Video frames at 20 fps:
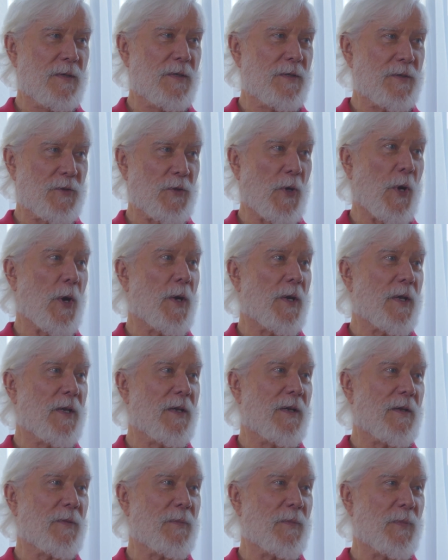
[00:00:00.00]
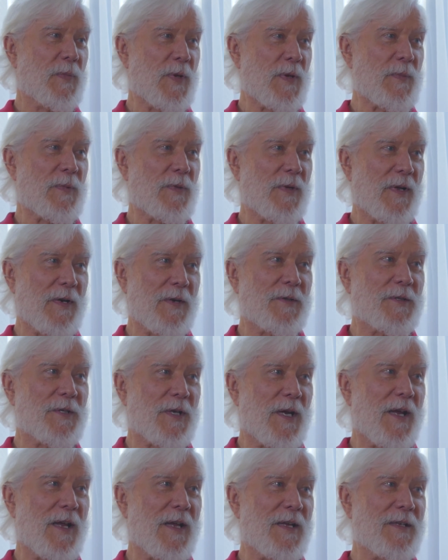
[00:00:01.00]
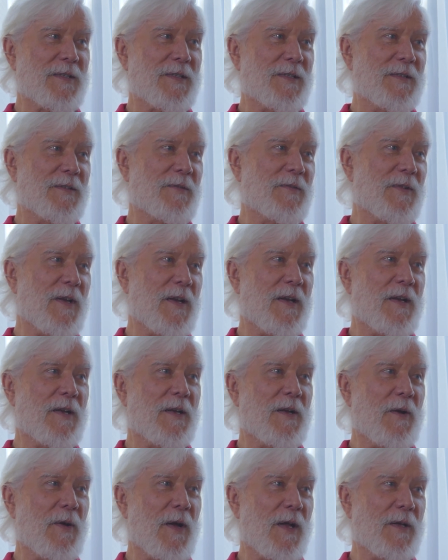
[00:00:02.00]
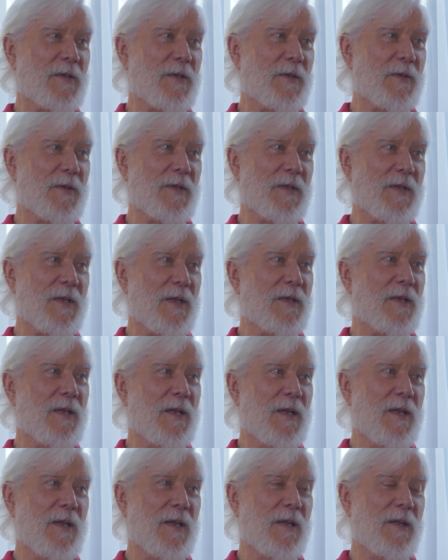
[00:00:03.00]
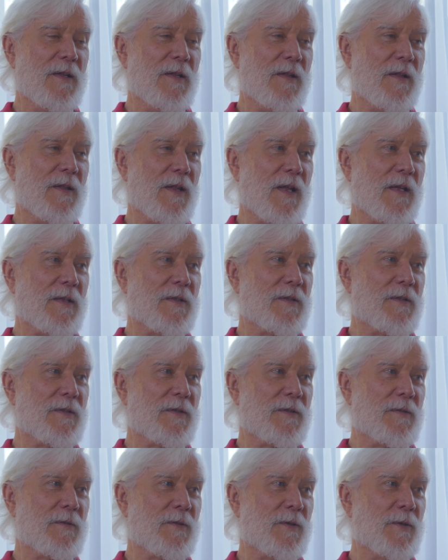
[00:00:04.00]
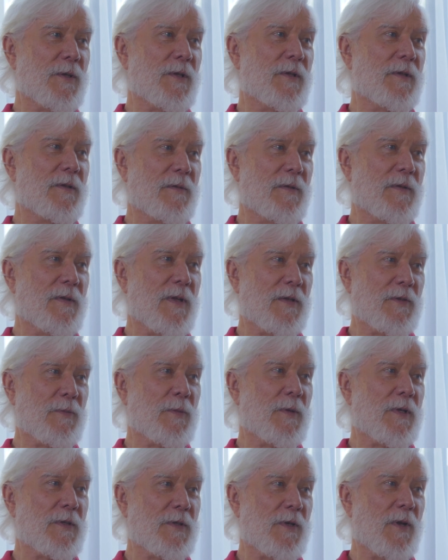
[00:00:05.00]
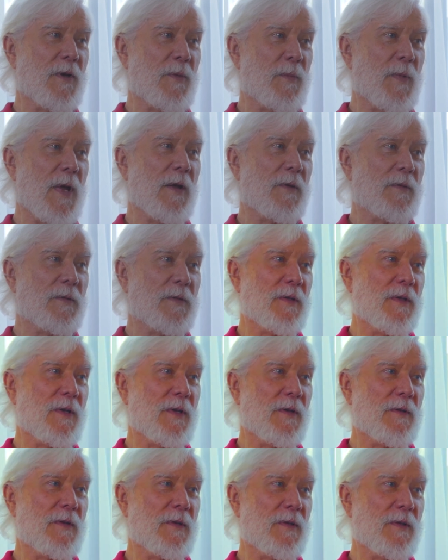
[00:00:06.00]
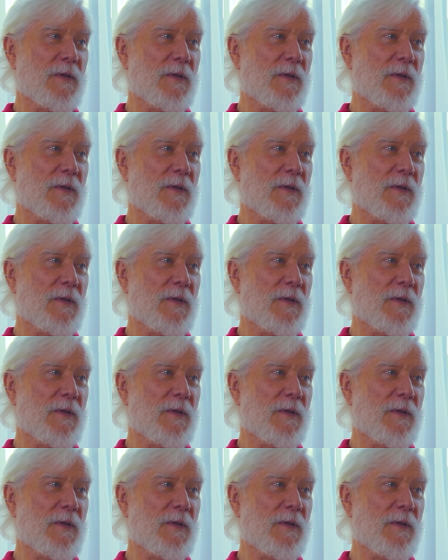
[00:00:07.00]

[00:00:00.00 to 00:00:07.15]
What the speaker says: starting and people energized and ready to go out and do it, then that's good. That's what it's all about, you know.